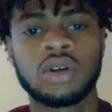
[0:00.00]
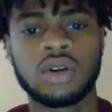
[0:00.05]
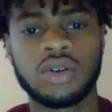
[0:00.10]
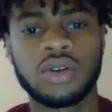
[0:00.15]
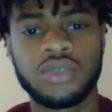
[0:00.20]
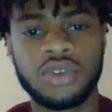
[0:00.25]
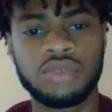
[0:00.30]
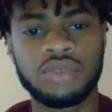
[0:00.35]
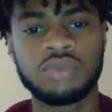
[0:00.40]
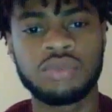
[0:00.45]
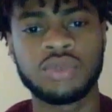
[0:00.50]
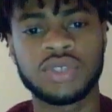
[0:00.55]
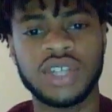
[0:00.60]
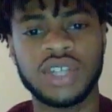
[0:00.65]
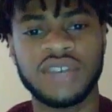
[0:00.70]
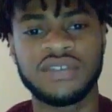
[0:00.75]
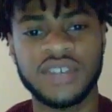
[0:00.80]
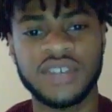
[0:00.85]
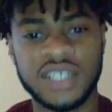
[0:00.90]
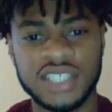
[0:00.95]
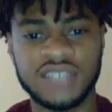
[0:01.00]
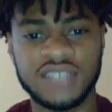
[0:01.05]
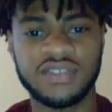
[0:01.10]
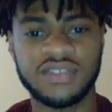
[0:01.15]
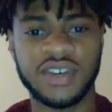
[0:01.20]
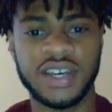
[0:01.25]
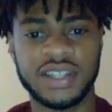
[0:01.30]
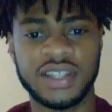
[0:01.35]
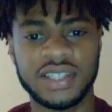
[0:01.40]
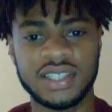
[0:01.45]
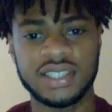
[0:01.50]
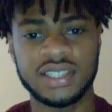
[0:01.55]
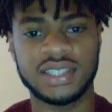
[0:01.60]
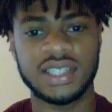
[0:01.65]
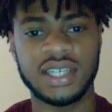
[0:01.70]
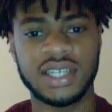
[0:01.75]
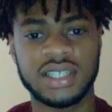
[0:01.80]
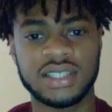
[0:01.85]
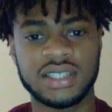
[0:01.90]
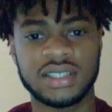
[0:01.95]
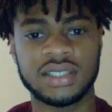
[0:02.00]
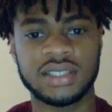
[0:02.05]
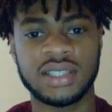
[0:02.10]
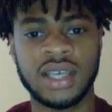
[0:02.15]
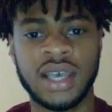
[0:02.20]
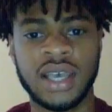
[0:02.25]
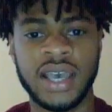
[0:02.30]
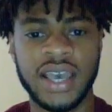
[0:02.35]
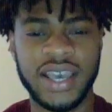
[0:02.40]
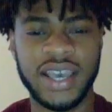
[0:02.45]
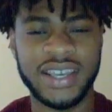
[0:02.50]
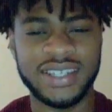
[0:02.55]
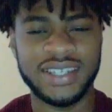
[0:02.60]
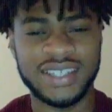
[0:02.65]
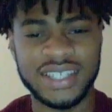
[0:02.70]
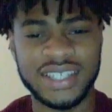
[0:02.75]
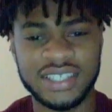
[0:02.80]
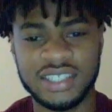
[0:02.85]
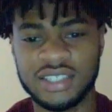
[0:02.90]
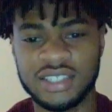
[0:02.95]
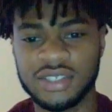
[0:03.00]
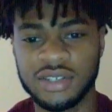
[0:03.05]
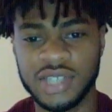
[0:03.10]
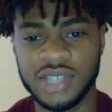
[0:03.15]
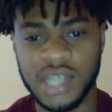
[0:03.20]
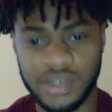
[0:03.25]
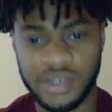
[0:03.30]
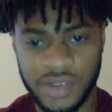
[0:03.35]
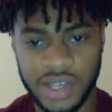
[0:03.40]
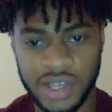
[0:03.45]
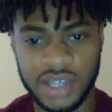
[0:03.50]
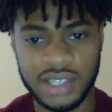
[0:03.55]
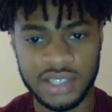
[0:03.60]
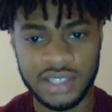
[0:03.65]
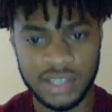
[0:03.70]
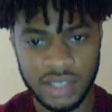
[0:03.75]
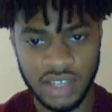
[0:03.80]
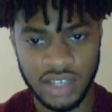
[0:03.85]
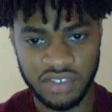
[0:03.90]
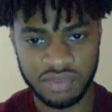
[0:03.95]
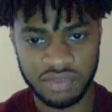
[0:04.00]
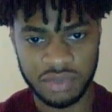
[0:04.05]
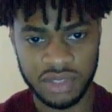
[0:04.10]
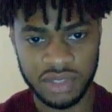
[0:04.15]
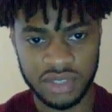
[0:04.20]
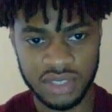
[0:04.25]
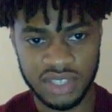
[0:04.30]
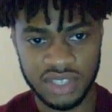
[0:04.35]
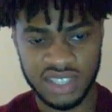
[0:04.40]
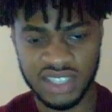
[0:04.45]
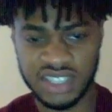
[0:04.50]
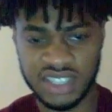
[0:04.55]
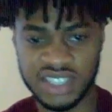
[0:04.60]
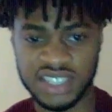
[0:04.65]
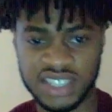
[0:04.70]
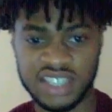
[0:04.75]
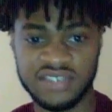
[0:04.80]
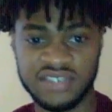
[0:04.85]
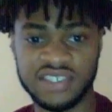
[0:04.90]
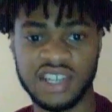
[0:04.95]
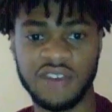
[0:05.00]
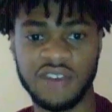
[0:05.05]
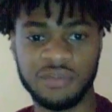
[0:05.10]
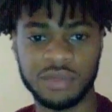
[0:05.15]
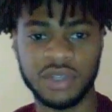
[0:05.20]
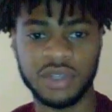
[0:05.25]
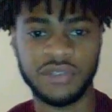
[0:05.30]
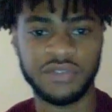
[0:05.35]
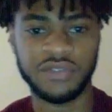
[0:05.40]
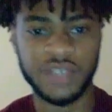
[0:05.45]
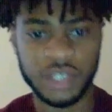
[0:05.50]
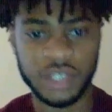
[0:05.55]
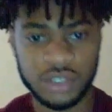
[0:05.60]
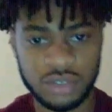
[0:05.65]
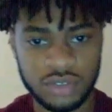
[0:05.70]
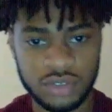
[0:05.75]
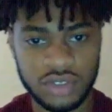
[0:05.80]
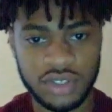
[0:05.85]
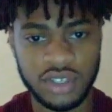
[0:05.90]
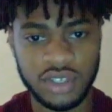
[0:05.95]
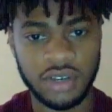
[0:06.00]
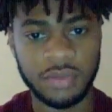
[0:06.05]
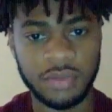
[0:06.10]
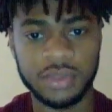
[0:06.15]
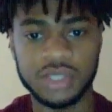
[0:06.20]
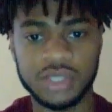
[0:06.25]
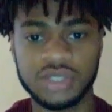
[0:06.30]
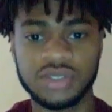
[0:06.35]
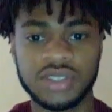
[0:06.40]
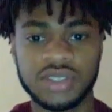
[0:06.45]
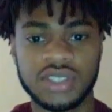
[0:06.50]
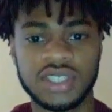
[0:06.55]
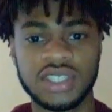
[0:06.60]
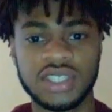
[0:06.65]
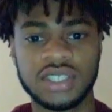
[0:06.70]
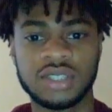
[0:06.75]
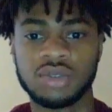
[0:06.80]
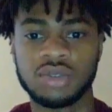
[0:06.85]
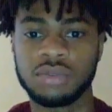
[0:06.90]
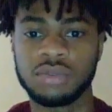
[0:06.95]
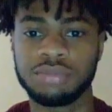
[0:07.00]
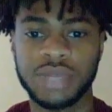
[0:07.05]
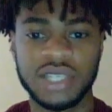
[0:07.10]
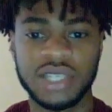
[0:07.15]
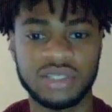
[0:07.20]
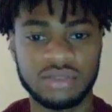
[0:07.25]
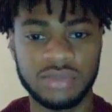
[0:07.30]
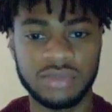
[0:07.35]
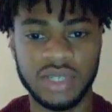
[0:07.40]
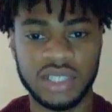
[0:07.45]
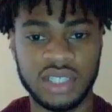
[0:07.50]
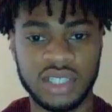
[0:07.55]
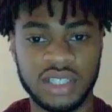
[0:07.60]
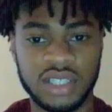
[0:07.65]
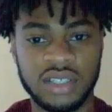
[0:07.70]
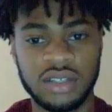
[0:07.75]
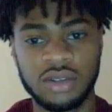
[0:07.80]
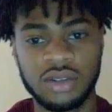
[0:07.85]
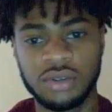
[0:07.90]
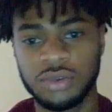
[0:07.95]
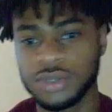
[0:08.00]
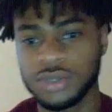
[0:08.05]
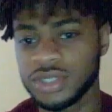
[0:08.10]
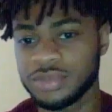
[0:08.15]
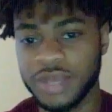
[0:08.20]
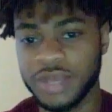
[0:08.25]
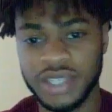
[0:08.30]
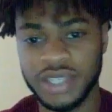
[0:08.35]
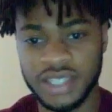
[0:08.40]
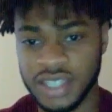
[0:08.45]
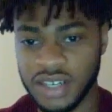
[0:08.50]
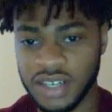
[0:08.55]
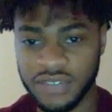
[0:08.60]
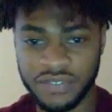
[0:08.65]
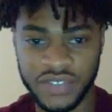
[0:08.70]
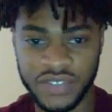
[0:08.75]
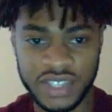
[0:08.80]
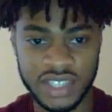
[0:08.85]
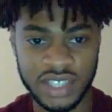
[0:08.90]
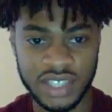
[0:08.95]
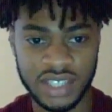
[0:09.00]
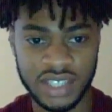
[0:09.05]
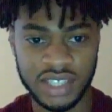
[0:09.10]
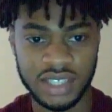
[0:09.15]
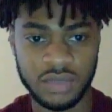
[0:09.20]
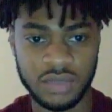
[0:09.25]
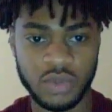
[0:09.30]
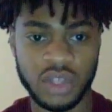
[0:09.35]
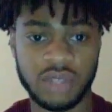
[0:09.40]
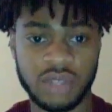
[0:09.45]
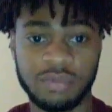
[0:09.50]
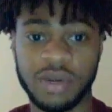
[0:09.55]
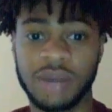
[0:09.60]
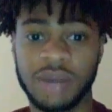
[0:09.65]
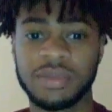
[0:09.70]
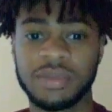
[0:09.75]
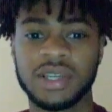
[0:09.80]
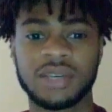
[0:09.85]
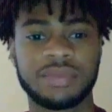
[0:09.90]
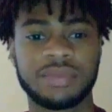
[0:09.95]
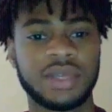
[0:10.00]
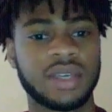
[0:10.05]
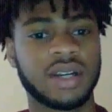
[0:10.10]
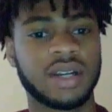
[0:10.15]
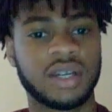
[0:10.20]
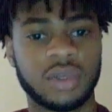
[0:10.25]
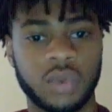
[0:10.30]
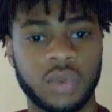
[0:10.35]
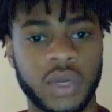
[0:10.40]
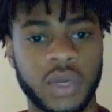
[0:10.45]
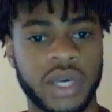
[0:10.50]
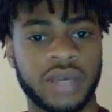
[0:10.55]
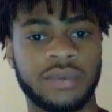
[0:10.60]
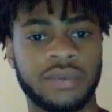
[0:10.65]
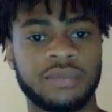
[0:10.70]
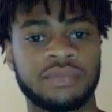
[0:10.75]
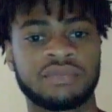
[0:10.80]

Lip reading: Although more diversified these days, aid tends to go directly to governments, and this gives government officials the opportunity to embezzle money or spend it unfittingly with the public being unaware.